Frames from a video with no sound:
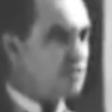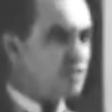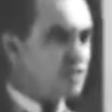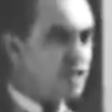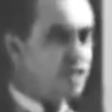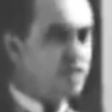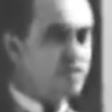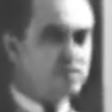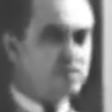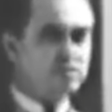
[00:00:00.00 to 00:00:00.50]

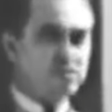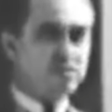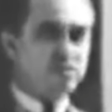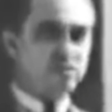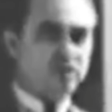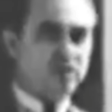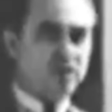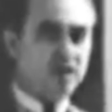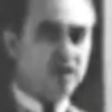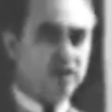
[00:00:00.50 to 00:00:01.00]
at the
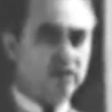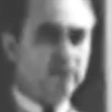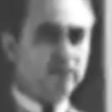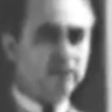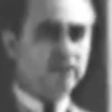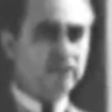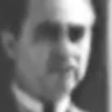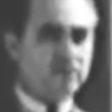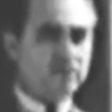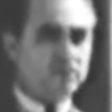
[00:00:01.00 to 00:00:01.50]
University of
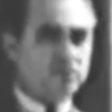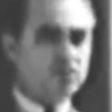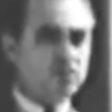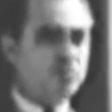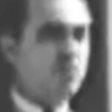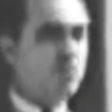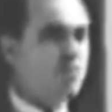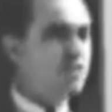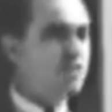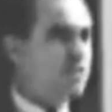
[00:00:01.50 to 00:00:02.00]

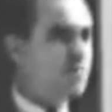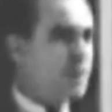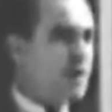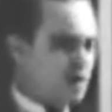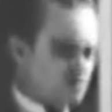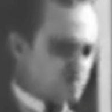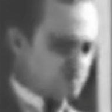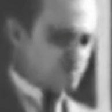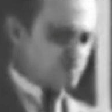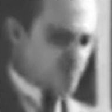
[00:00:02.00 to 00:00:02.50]
Alabama.
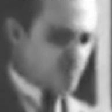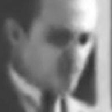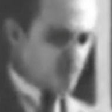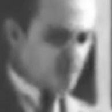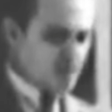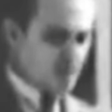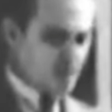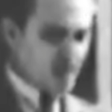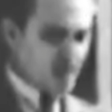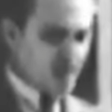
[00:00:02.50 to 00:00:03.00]
He also